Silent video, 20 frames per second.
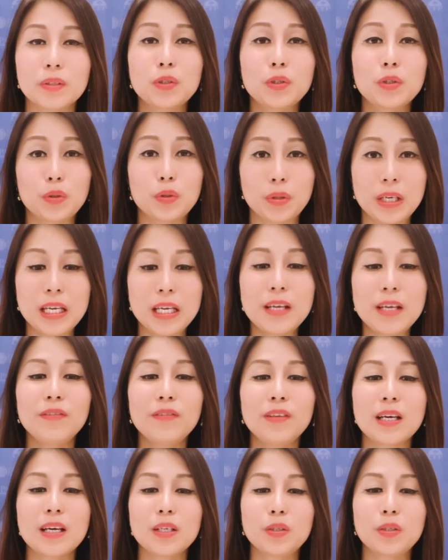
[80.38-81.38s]
to live their
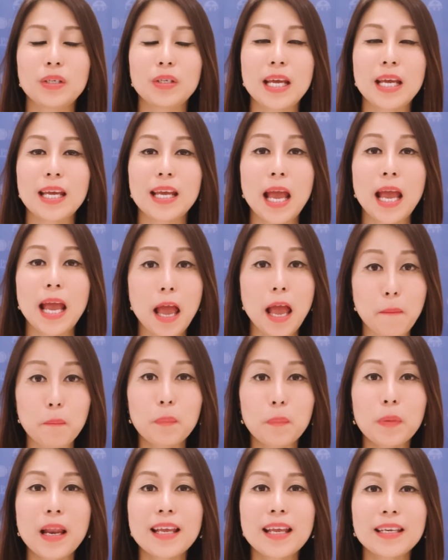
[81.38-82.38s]
today and
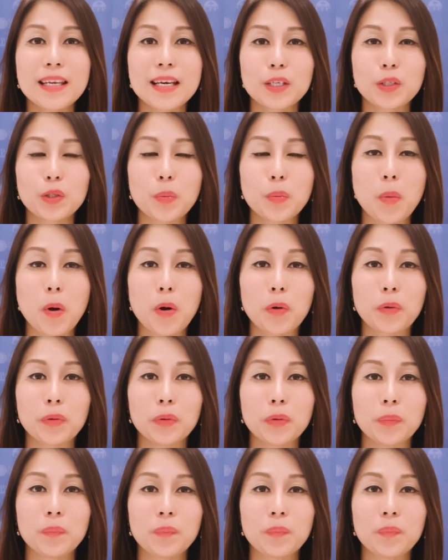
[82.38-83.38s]
plan their tomorrow.